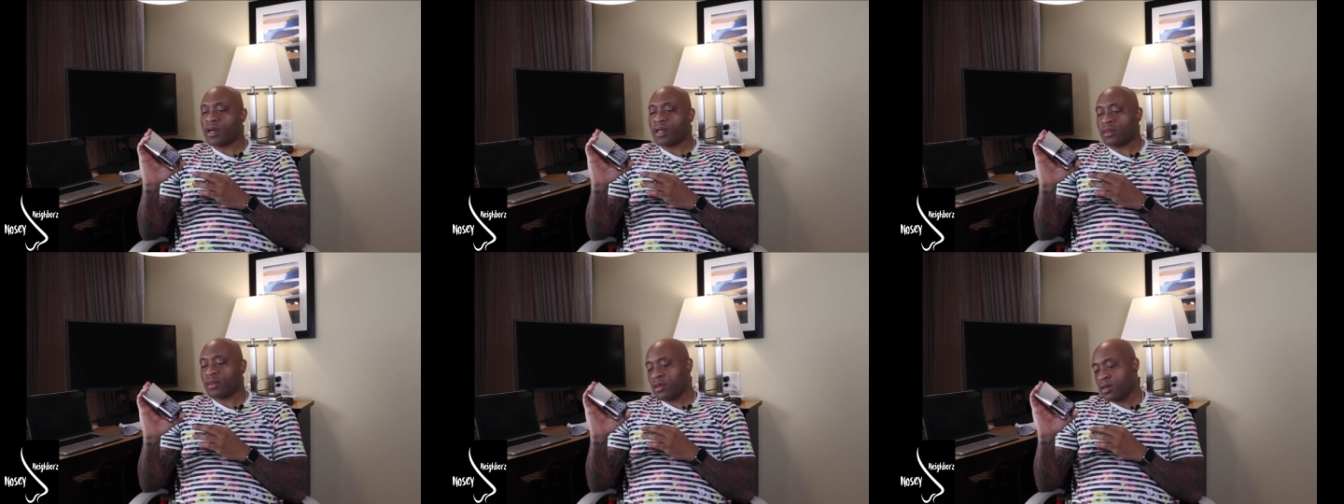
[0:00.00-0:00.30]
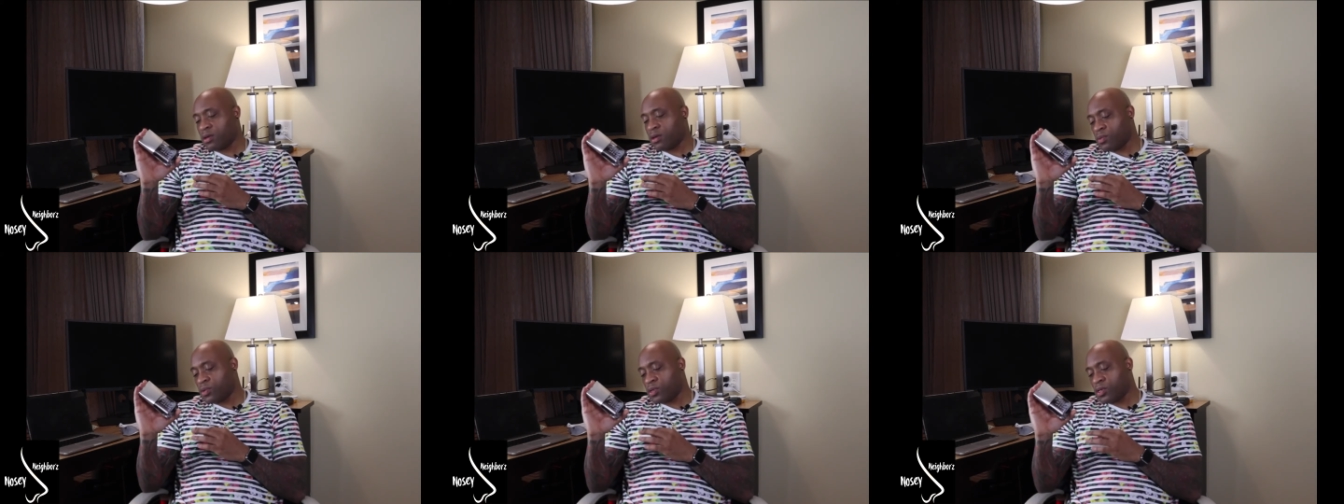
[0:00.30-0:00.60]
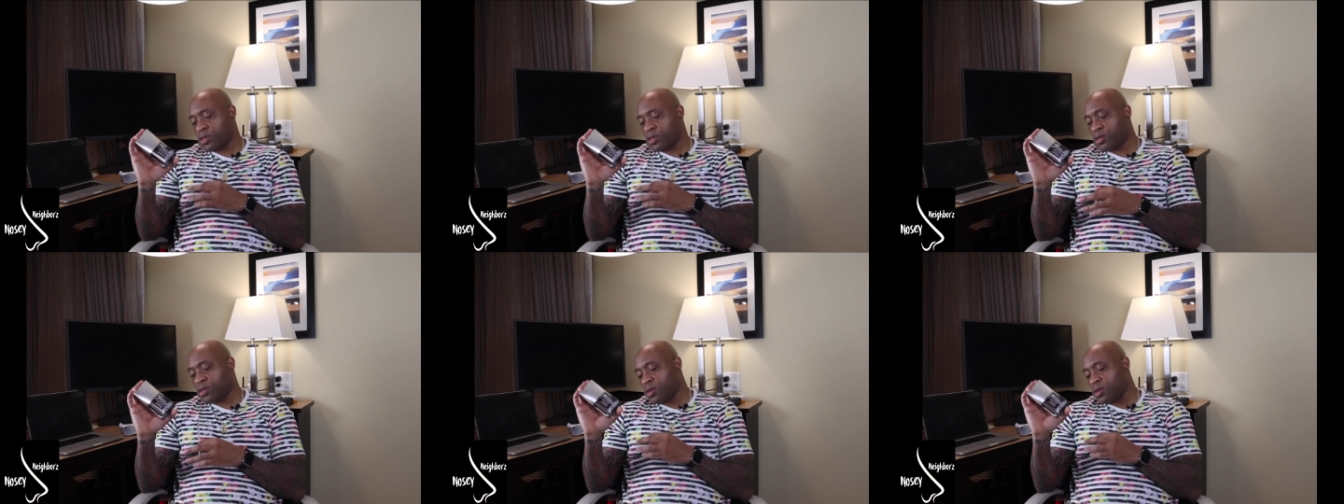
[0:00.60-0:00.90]
I think it was
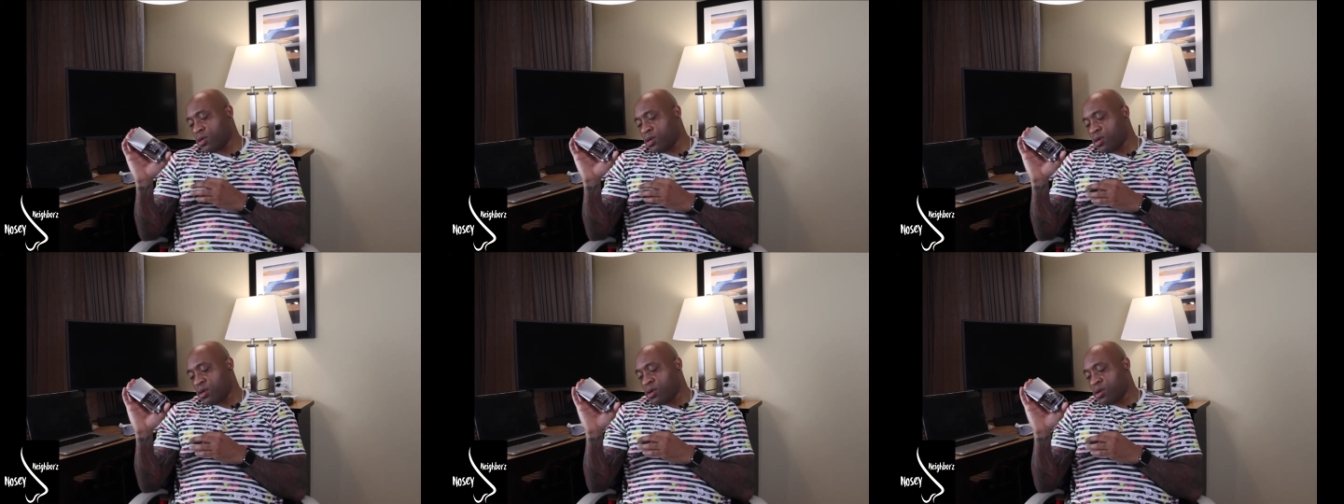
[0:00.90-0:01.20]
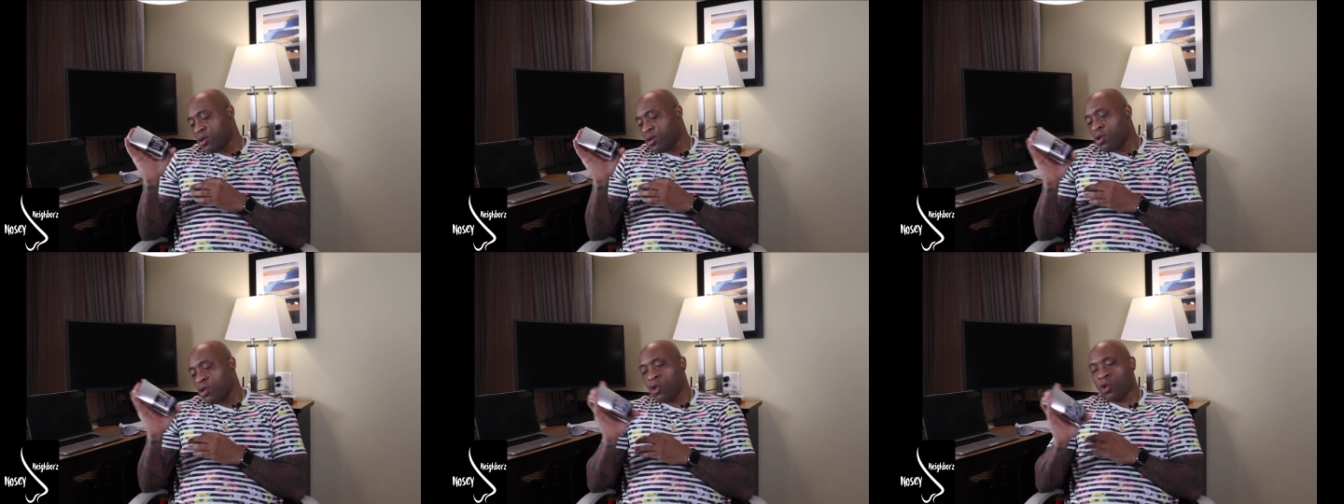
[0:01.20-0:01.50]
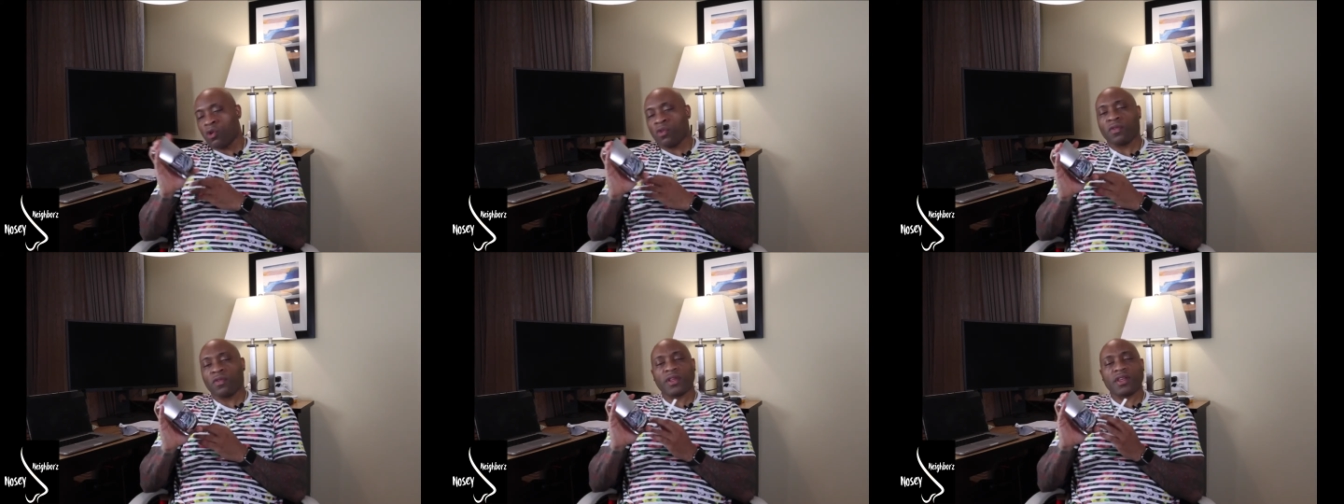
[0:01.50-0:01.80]
just
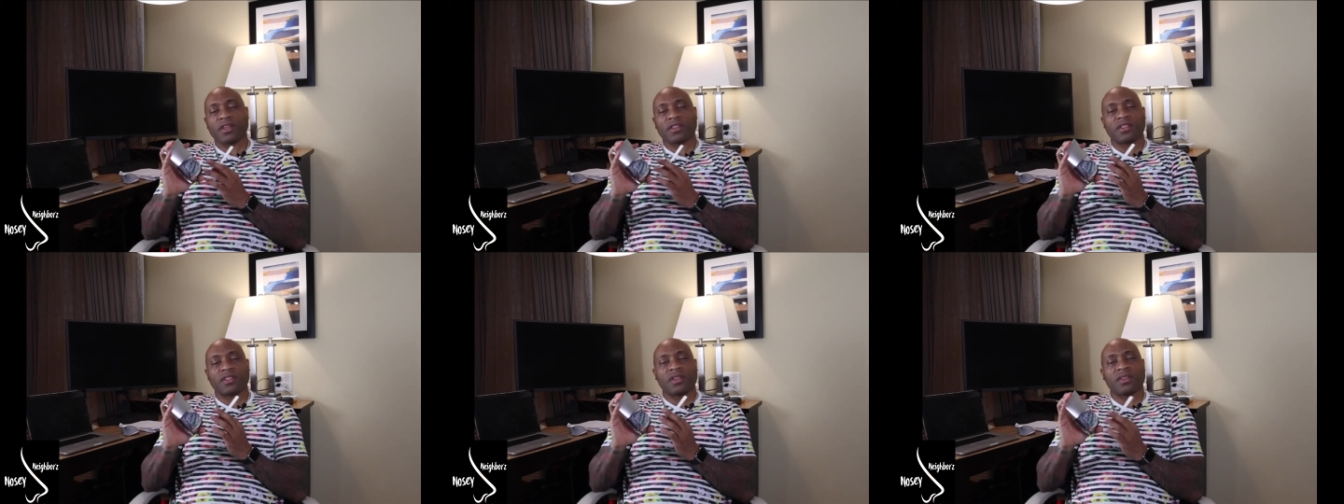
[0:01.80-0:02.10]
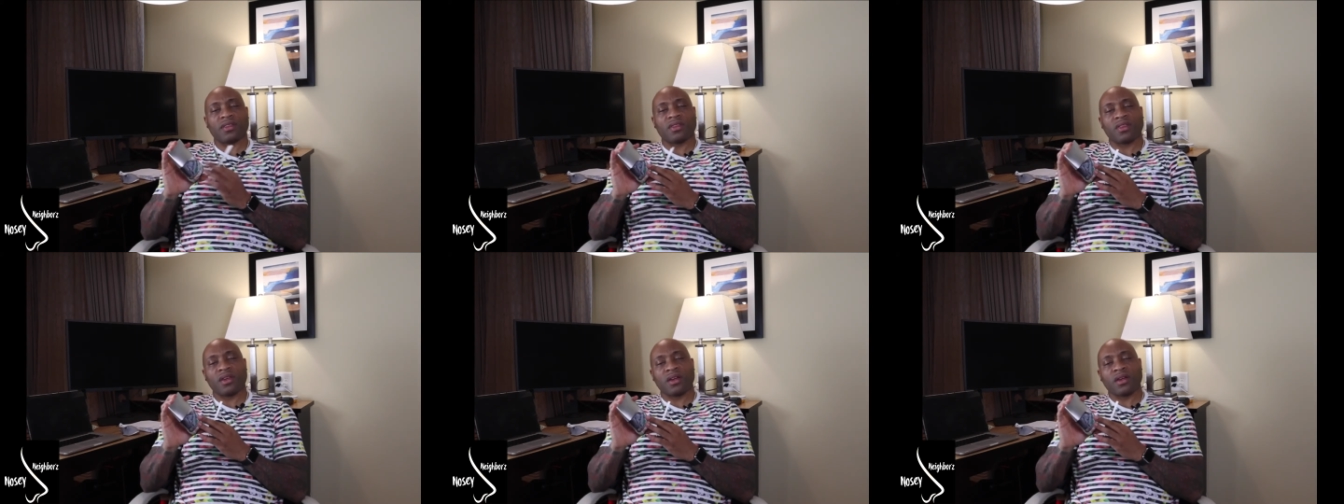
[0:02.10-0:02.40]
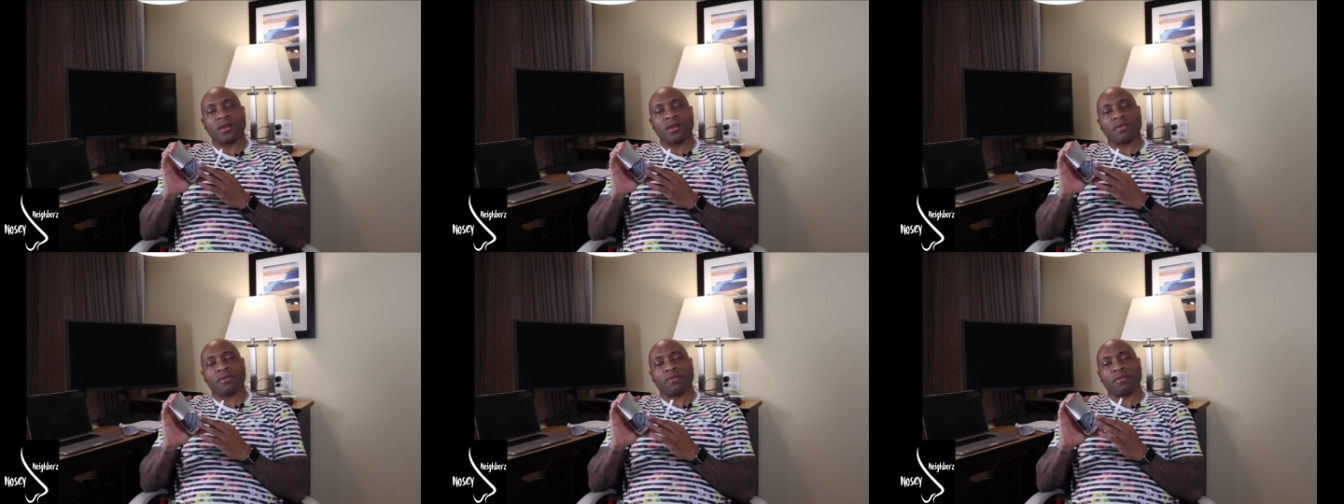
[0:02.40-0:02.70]
overly
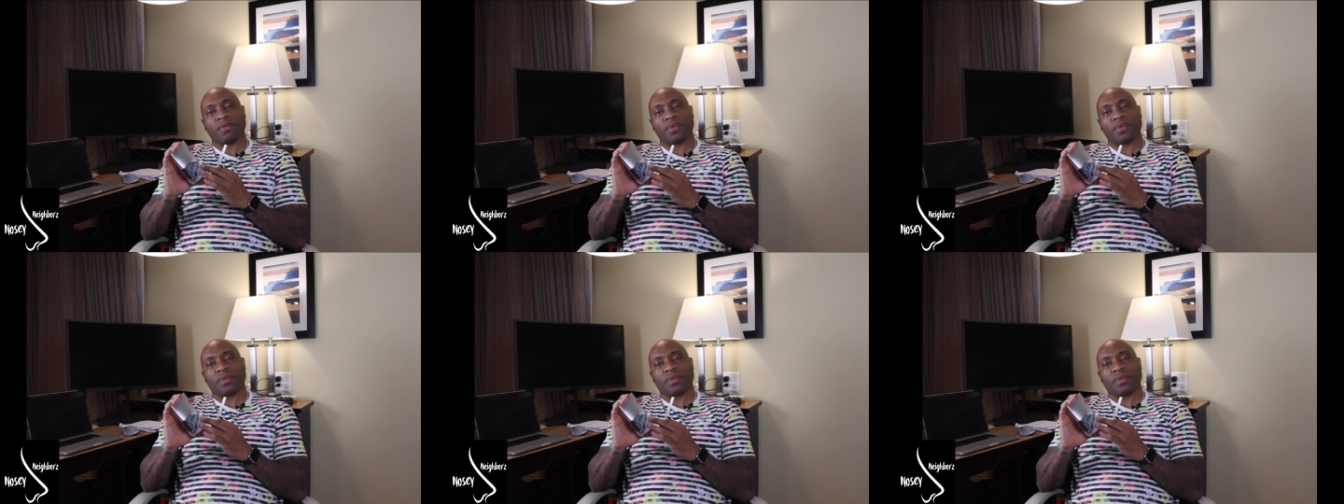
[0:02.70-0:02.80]
synthetic,